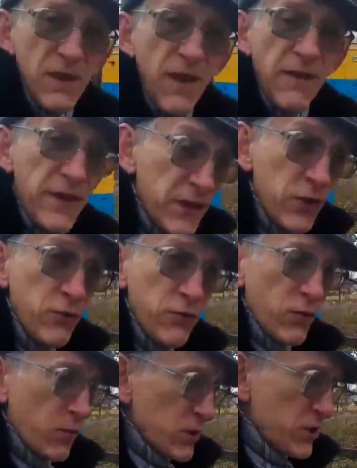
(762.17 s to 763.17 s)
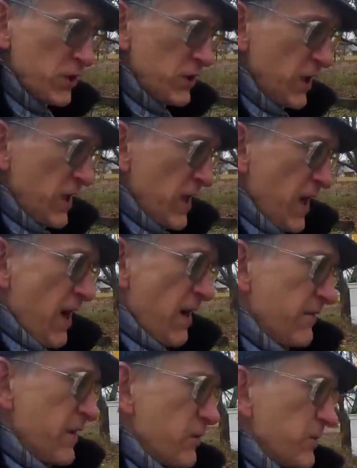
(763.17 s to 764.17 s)
Thank you for watching. I'm
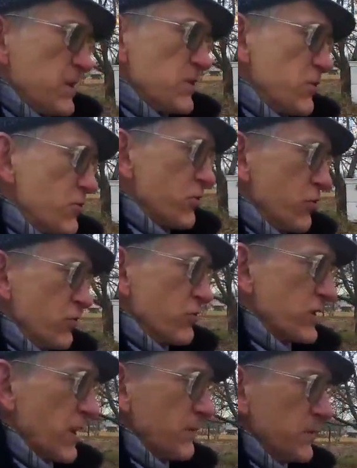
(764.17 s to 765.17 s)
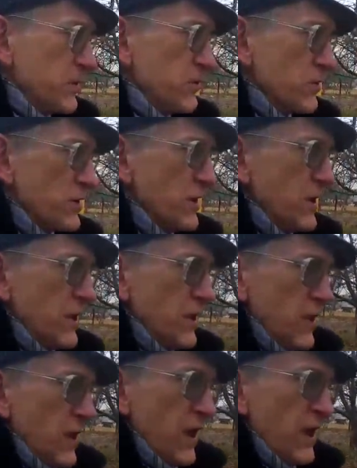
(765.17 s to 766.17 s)
very pleased to show you some news
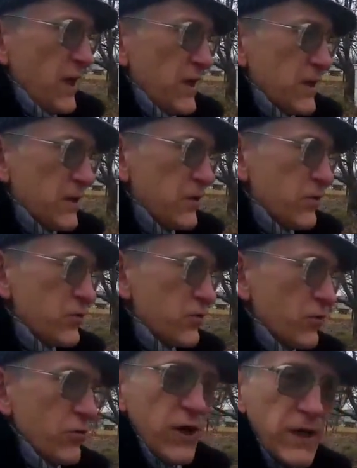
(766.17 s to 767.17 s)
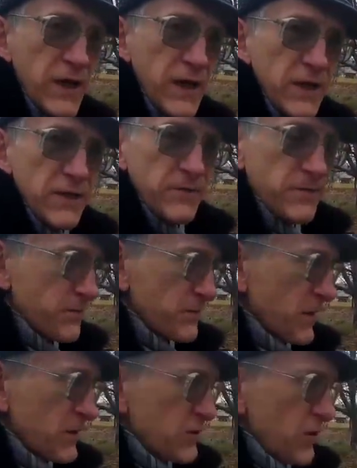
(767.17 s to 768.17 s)
and to show you again
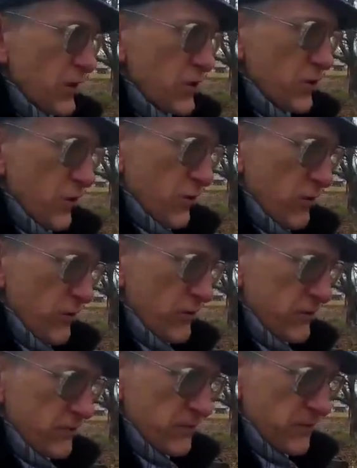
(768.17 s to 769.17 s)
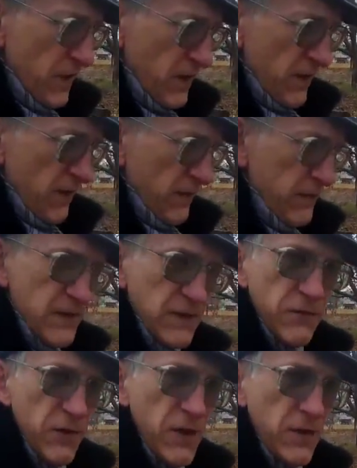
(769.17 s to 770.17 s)
construction of this
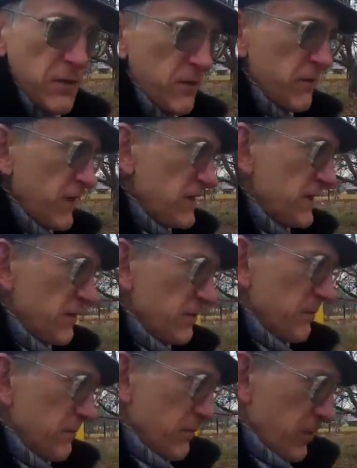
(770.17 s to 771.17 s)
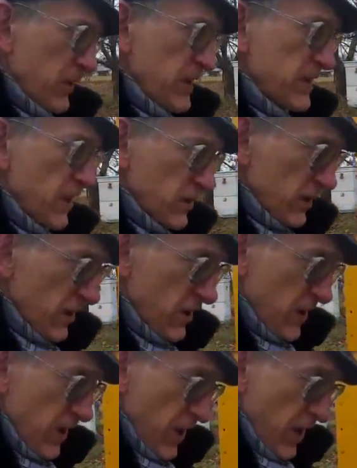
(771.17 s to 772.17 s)
frame of Vasyl Priyatelenko,
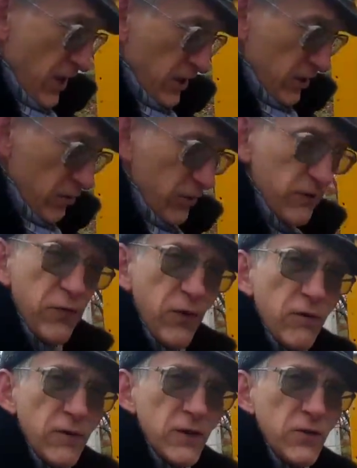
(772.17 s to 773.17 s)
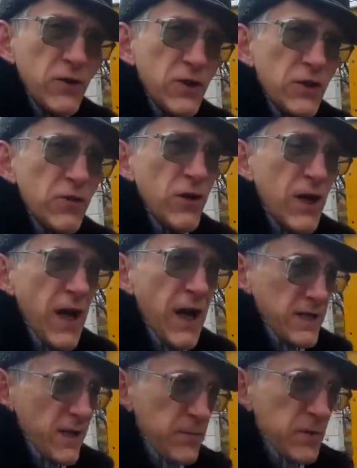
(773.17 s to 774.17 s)
and looking forward to see you as a
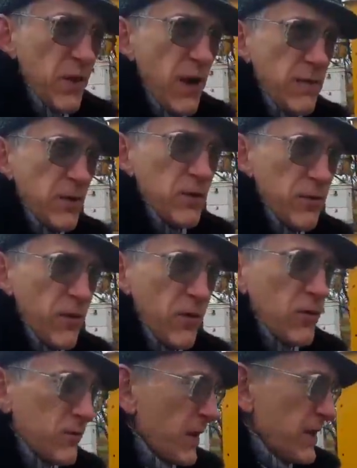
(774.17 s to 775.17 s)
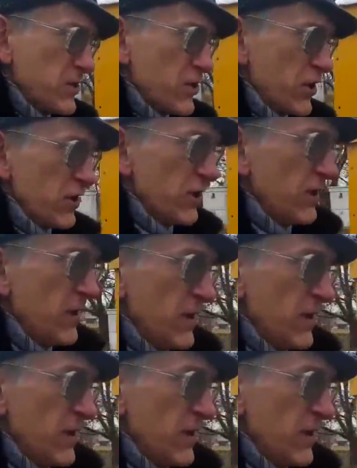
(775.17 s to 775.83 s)
subscriber on my channel.